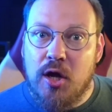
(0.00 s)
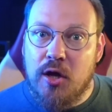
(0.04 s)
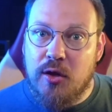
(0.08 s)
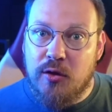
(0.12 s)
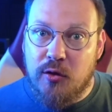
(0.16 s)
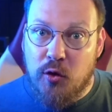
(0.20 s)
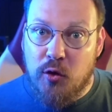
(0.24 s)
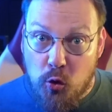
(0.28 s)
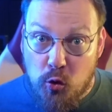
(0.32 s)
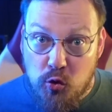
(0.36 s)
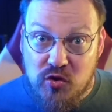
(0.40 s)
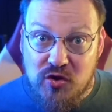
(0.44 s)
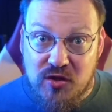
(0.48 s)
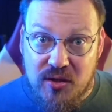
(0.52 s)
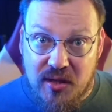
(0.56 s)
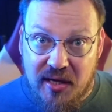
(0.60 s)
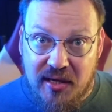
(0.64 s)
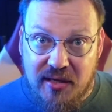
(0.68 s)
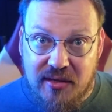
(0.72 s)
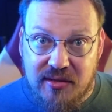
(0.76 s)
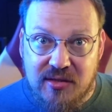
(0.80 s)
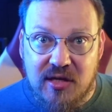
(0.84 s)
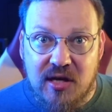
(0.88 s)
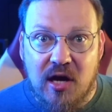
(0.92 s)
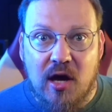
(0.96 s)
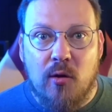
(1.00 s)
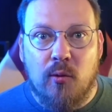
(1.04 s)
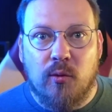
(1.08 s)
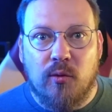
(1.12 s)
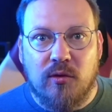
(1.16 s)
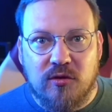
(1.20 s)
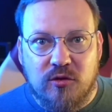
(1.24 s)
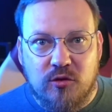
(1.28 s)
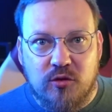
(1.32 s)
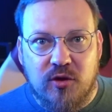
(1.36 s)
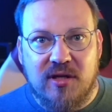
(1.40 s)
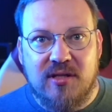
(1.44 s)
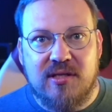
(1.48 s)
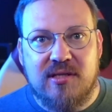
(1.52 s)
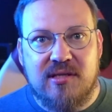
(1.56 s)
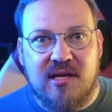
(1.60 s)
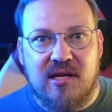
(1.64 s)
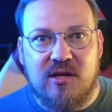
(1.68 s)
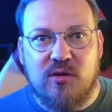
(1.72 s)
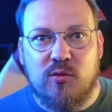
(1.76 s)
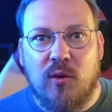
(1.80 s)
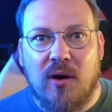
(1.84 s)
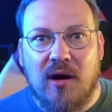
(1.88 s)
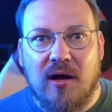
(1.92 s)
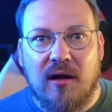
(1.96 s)
Those things will
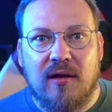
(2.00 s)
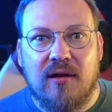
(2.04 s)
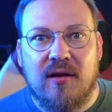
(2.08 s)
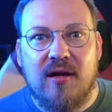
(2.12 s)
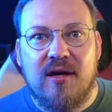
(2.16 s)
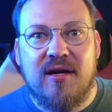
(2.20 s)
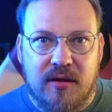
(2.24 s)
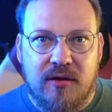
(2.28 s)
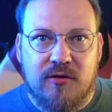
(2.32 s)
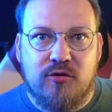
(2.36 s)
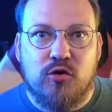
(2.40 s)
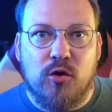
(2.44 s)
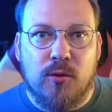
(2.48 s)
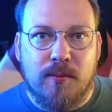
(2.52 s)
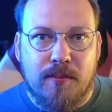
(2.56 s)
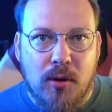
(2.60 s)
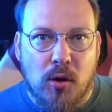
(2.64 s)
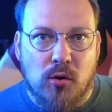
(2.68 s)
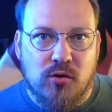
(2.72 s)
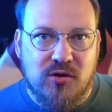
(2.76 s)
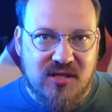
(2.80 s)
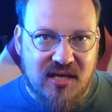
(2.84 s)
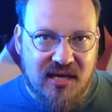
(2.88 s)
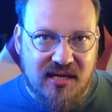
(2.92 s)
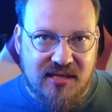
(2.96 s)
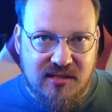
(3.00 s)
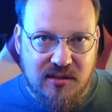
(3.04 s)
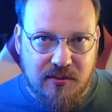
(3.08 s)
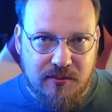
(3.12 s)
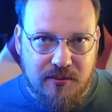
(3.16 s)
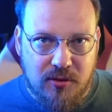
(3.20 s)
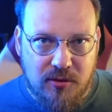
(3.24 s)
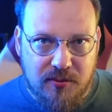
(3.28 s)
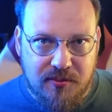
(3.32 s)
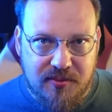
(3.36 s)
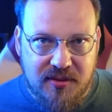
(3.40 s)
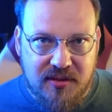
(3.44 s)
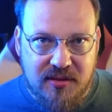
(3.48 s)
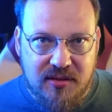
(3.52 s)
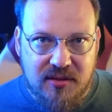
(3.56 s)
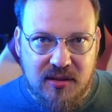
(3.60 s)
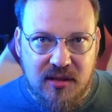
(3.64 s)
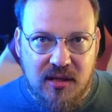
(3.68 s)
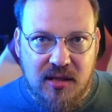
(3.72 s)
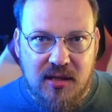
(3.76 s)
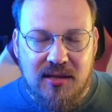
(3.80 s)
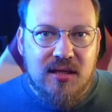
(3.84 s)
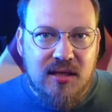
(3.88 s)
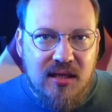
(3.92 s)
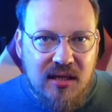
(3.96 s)
translate well into a post-exit purpose.
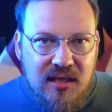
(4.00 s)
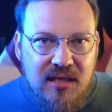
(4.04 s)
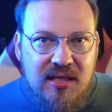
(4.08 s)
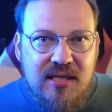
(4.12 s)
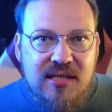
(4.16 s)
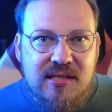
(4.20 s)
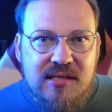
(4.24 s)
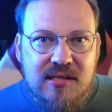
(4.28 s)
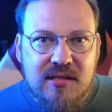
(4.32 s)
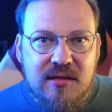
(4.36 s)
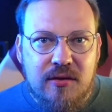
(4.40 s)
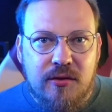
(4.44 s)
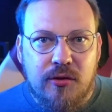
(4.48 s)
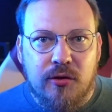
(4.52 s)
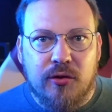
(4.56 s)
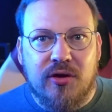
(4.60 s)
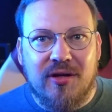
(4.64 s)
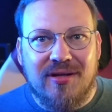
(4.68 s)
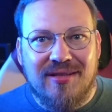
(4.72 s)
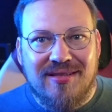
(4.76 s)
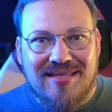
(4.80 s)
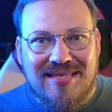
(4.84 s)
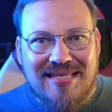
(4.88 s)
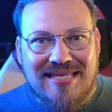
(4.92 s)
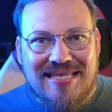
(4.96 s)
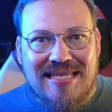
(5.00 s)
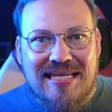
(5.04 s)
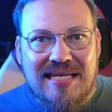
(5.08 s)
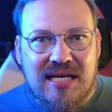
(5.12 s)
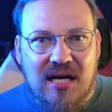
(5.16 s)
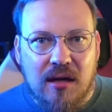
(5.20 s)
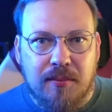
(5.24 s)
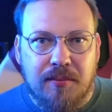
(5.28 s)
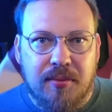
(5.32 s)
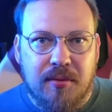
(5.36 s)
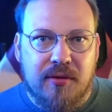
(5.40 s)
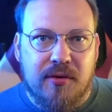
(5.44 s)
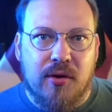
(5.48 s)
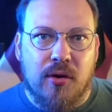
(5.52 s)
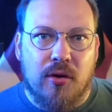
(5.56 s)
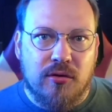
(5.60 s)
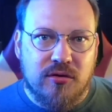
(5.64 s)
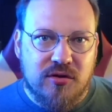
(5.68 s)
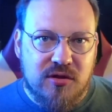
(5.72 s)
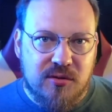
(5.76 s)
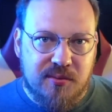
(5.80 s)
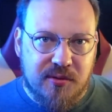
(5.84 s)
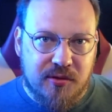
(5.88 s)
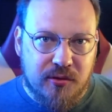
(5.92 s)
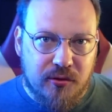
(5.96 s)
The easier you can decouple your
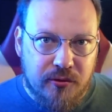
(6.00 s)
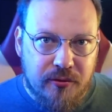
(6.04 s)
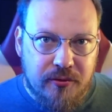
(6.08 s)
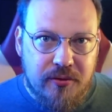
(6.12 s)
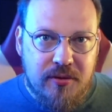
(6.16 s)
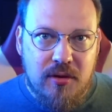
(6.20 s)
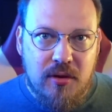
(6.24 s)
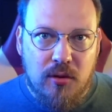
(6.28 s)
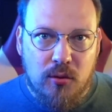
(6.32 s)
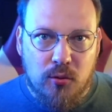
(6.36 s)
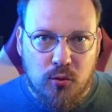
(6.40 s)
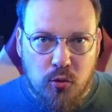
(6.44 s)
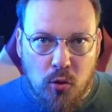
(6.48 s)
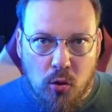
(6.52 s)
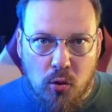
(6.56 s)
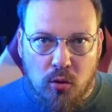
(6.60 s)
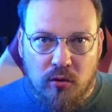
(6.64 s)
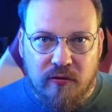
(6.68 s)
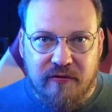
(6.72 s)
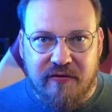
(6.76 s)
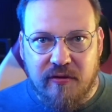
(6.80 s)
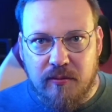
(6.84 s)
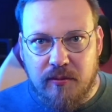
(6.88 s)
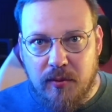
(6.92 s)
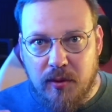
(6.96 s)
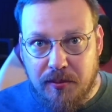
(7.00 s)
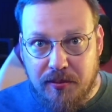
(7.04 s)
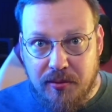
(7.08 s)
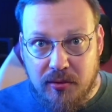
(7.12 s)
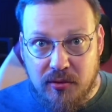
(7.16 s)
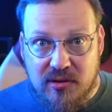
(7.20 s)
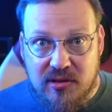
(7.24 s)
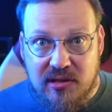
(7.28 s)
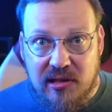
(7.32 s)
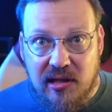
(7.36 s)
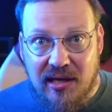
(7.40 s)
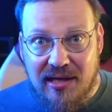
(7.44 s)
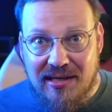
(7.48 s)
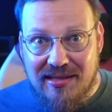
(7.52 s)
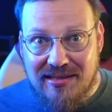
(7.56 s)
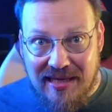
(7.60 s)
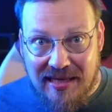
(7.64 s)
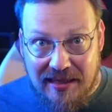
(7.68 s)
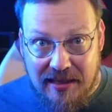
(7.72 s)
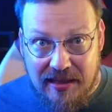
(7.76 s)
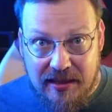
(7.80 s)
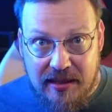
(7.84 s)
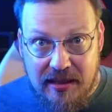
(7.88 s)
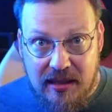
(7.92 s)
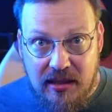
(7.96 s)
entrepreneurial role from your personal
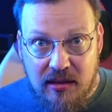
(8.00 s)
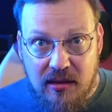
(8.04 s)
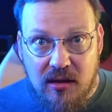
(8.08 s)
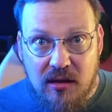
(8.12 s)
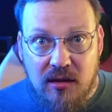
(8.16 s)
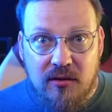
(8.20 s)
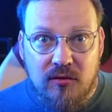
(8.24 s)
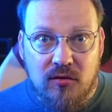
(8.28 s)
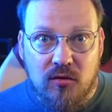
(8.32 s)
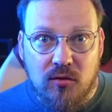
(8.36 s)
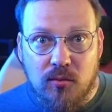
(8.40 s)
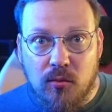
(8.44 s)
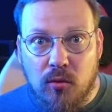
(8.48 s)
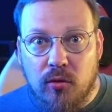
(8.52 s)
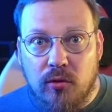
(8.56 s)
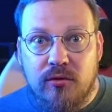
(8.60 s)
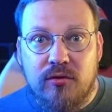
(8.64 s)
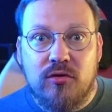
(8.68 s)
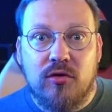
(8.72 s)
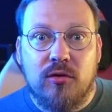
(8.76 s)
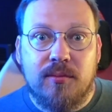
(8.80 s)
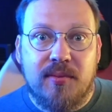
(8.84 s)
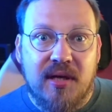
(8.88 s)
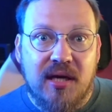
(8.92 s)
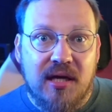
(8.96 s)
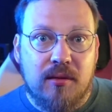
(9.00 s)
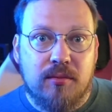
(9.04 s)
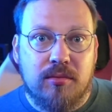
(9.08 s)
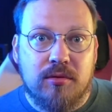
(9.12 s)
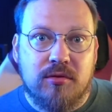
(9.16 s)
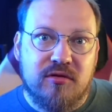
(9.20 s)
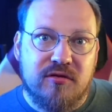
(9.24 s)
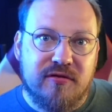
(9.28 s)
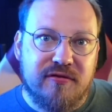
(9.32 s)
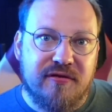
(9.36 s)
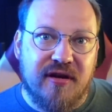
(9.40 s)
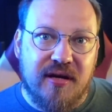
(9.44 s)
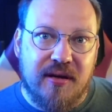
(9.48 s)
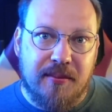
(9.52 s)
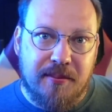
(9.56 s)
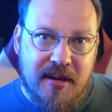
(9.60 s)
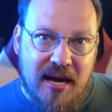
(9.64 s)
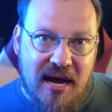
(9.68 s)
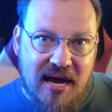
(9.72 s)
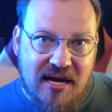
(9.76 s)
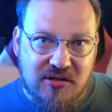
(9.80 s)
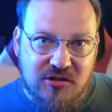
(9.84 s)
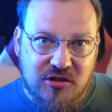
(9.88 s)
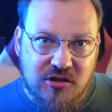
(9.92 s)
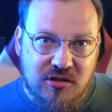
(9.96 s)
identity, the more you'll be able to find
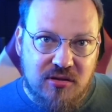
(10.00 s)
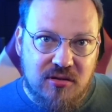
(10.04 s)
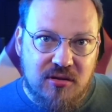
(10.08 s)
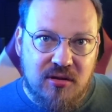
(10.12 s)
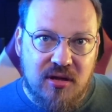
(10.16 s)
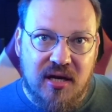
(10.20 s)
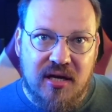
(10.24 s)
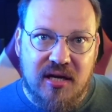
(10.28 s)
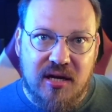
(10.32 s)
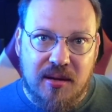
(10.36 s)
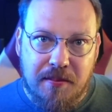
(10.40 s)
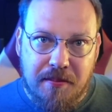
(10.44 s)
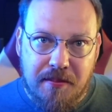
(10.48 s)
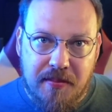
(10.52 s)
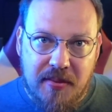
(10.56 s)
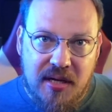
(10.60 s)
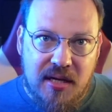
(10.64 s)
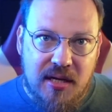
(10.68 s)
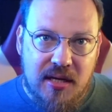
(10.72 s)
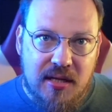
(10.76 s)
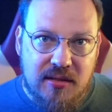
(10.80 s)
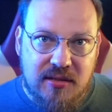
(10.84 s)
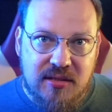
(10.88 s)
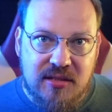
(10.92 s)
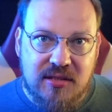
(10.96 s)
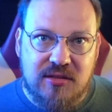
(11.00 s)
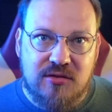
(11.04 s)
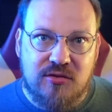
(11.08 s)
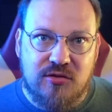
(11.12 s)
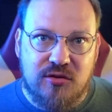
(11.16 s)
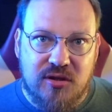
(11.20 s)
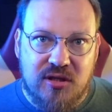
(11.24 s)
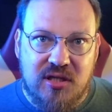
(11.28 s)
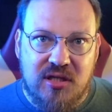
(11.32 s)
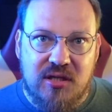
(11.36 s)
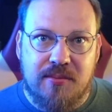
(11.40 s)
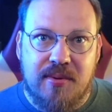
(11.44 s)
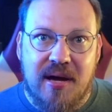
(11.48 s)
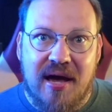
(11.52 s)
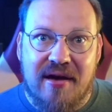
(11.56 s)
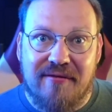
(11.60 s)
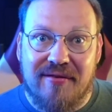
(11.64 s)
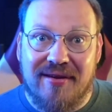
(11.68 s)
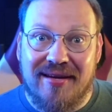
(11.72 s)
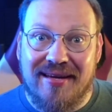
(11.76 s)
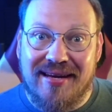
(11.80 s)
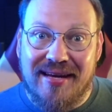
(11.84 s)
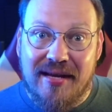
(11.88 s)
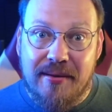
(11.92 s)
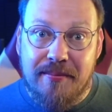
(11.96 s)
passion and a means to keep
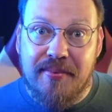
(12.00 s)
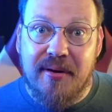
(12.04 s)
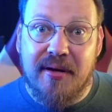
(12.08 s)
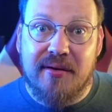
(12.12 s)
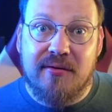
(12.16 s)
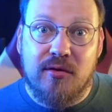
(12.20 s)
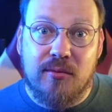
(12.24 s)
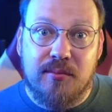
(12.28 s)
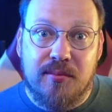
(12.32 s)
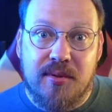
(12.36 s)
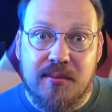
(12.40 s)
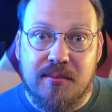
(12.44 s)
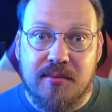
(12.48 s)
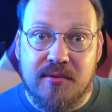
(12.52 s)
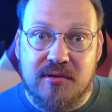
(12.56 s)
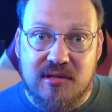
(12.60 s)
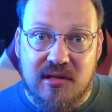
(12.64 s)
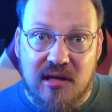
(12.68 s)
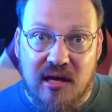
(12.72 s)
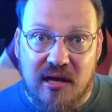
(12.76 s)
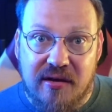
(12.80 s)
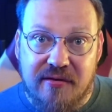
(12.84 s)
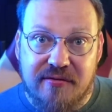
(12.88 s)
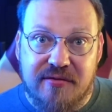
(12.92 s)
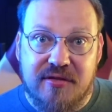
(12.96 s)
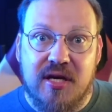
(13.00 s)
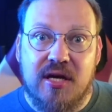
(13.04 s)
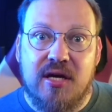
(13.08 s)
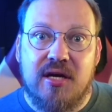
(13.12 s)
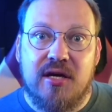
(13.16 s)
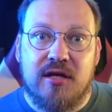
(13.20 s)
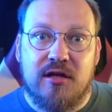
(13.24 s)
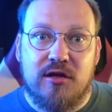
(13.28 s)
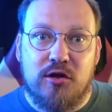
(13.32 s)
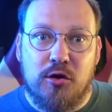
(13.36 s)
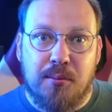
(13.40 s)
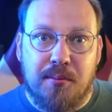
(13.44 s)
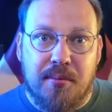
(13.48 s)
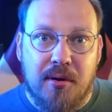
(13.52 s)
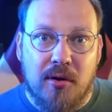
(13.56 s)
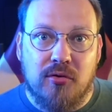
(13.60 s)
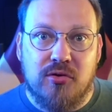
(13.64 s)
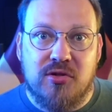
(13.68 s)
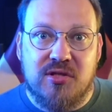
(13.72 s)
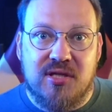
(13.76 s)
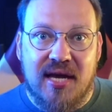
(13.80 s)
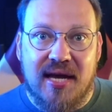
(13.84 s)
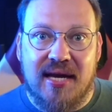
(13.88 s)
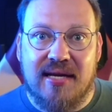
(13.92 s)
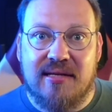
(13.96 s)
having an impact on people's lives in your
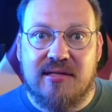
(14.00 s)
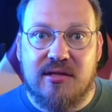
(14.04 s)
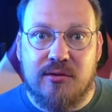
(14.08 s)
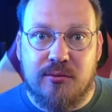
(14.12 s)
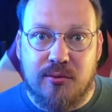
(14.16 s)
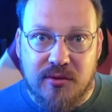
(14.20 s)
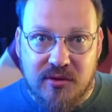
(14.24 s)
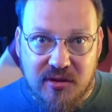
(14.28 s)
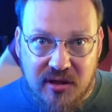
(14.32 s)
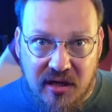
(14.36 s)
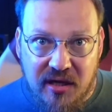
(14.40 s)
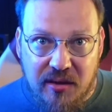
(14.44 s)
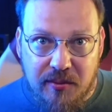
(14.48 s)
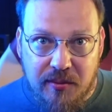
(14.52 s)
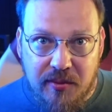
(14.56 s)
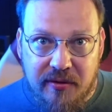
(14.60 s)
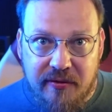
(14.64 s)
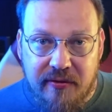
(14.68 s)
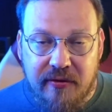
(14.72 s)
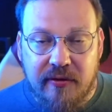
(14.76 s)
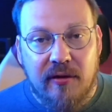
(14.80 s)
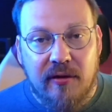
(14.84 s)
post-exit retirement,